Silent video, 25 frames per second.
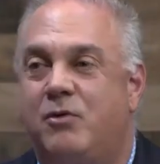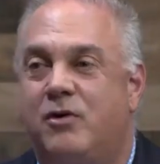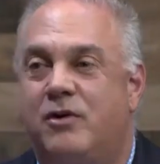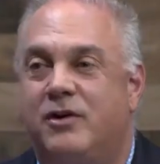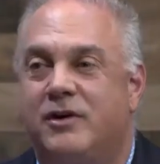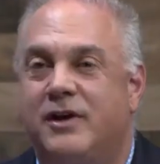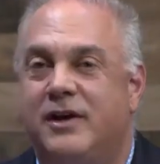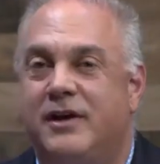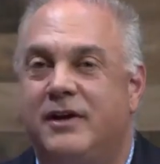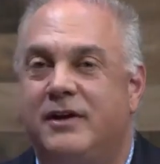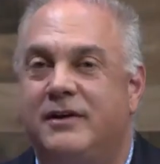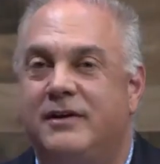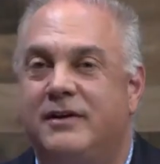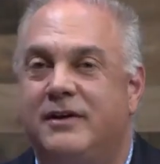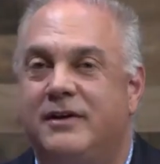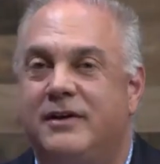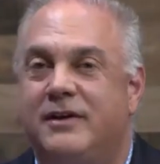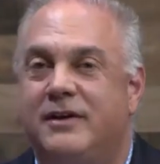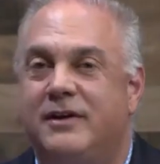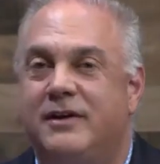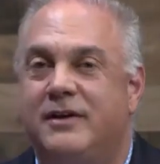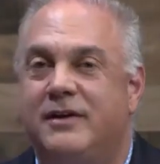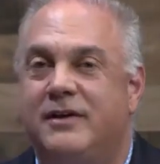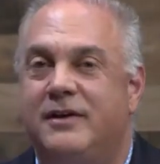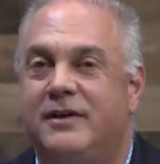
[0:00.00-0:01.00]
working,
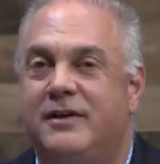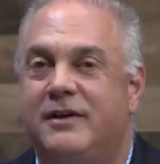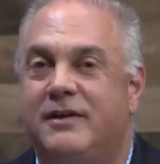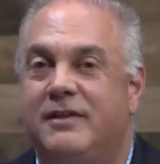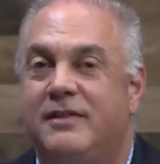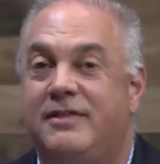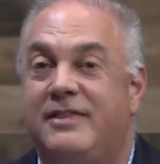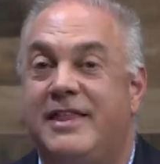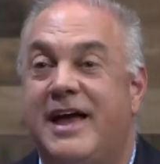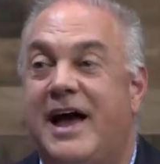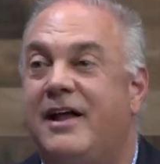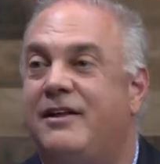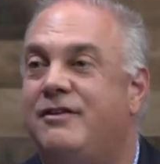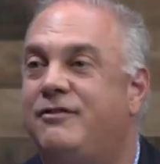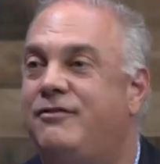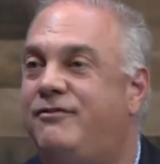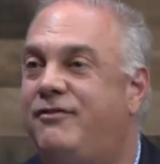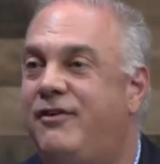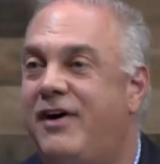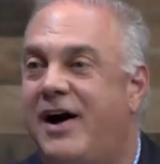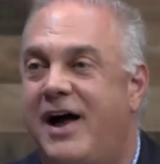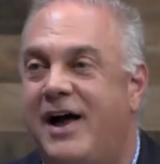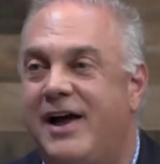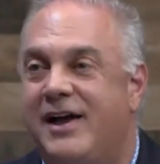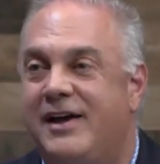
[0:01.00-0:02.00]
that's
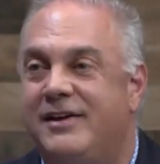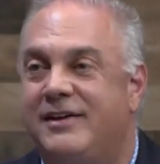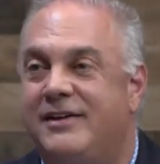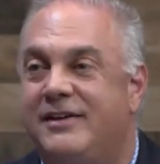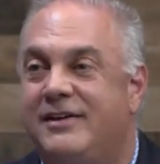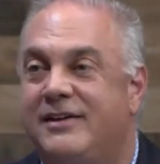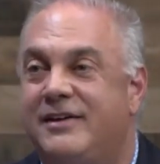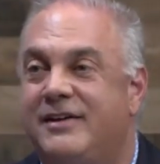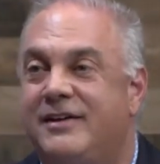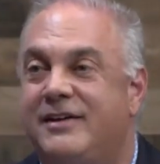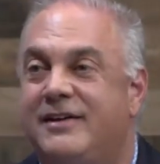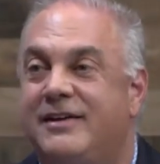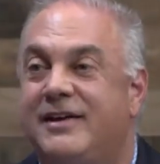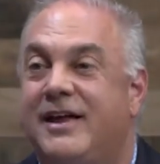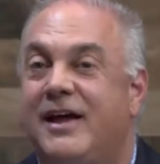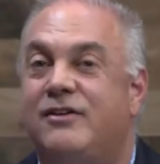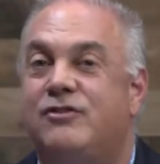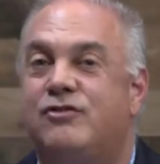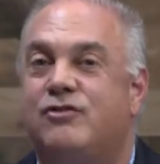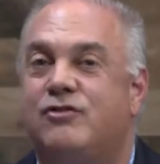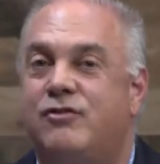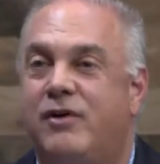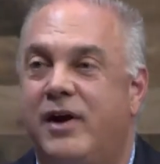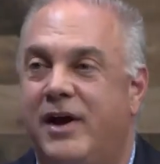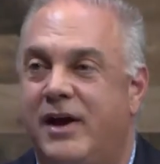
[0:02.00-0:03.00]
fine.
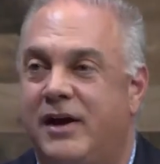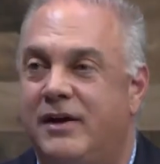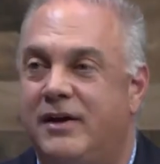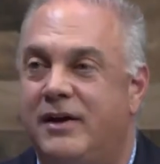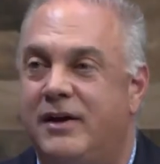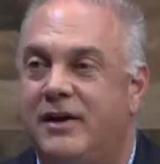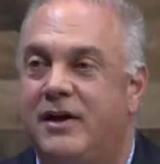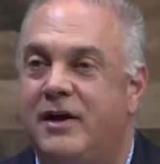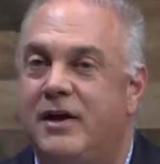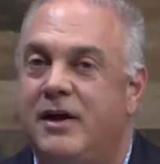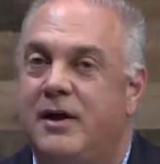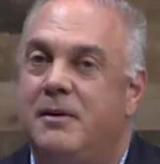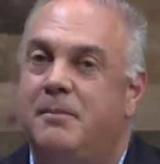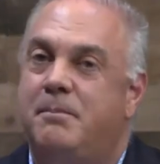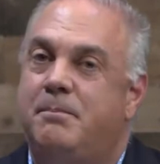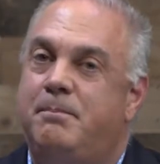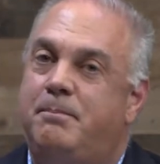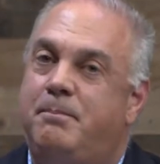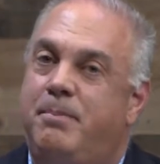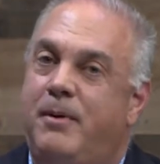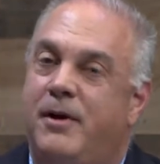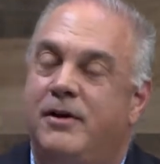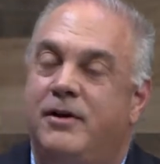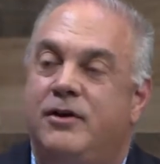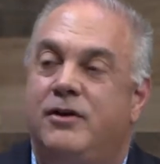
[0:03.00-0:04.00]
That's great.
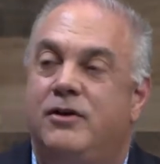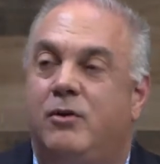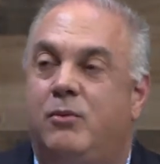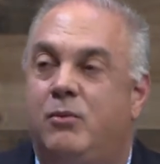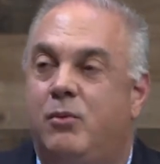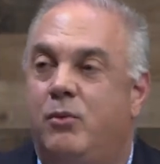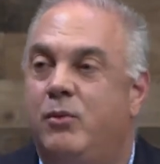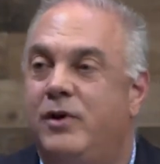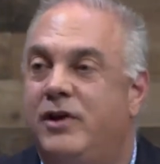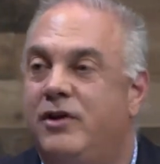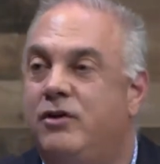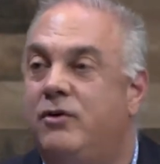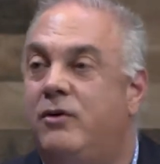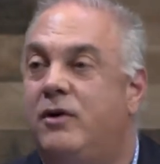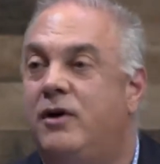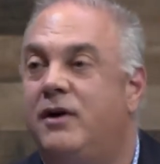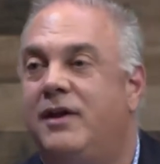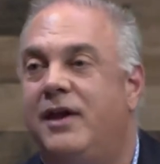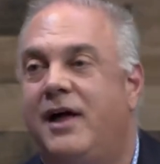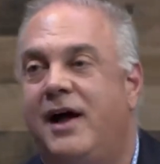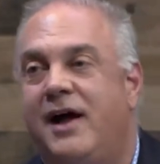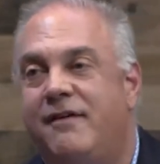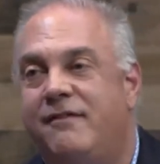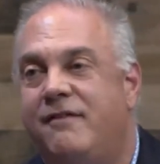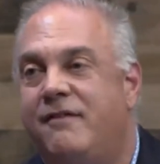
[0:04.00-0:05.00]
But, you know, when we do our
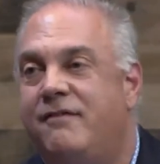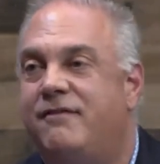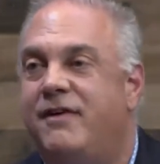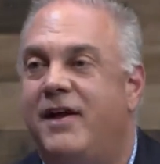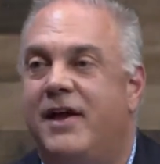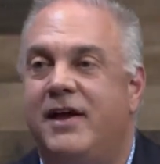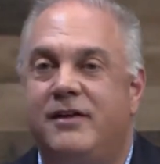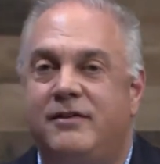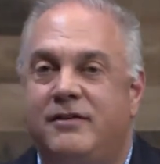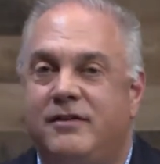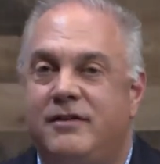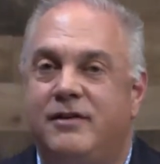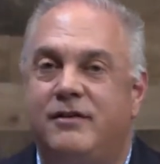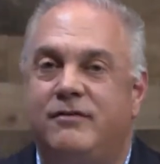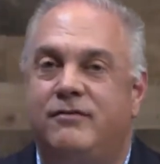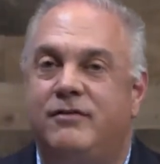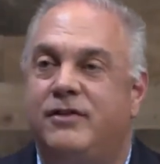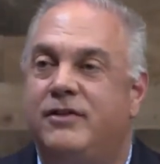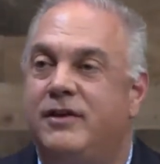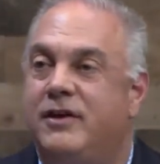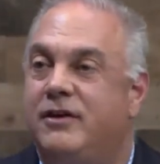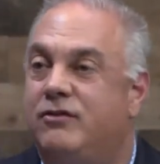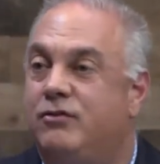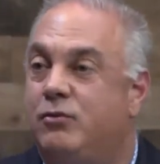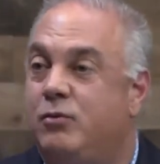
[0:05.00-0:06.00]
live events and
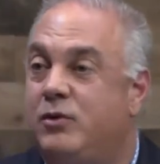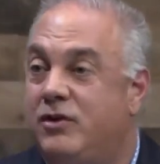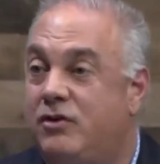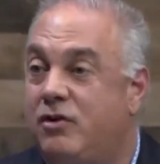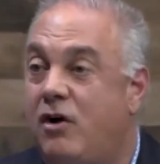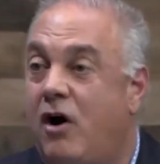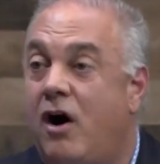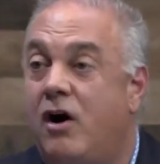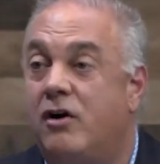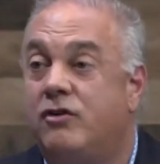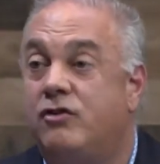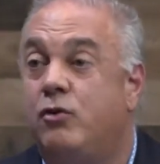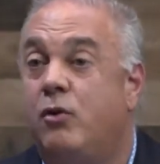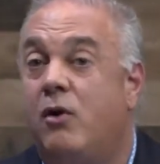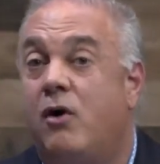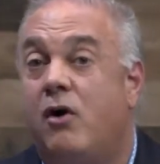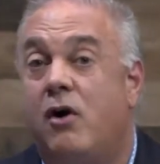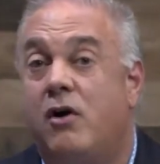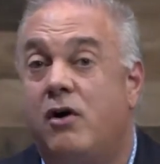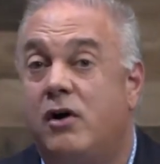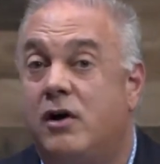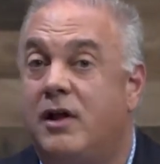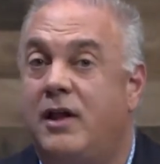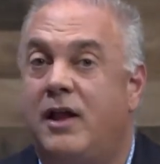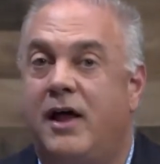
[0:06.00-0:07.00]
different things, and we talk to
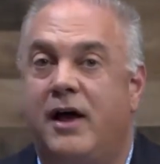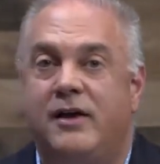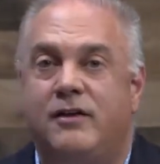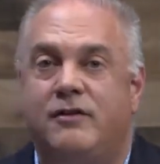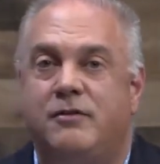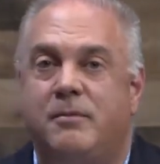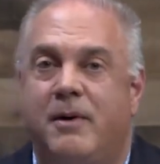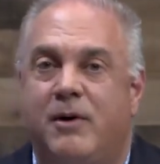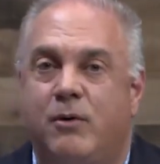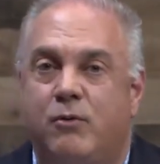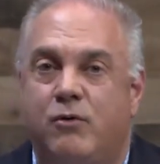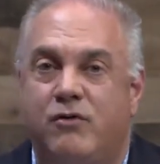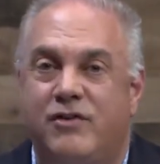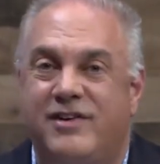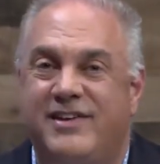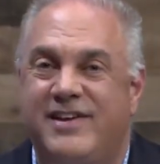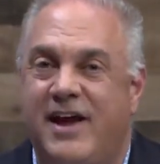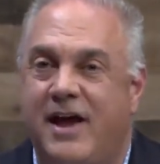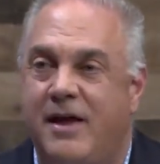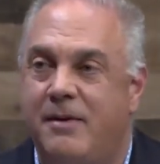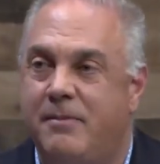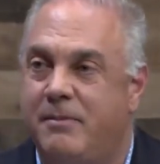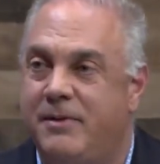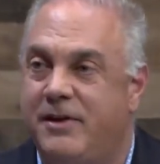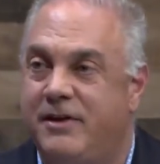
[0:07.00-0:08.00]
our clients about what
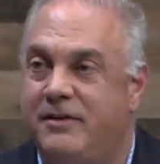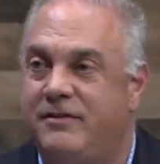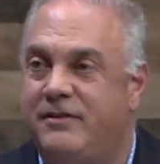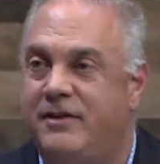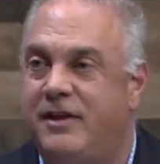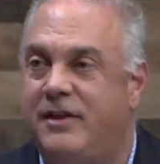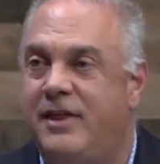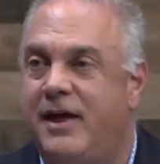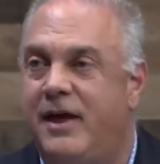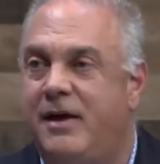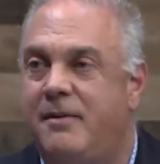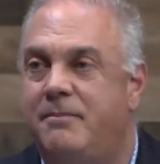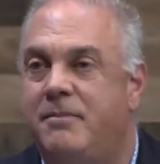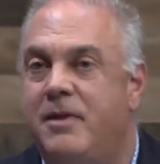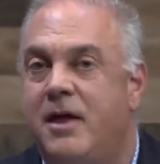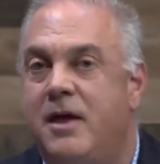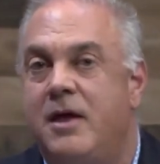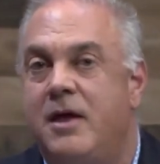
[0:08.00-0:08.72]
retirement means to them,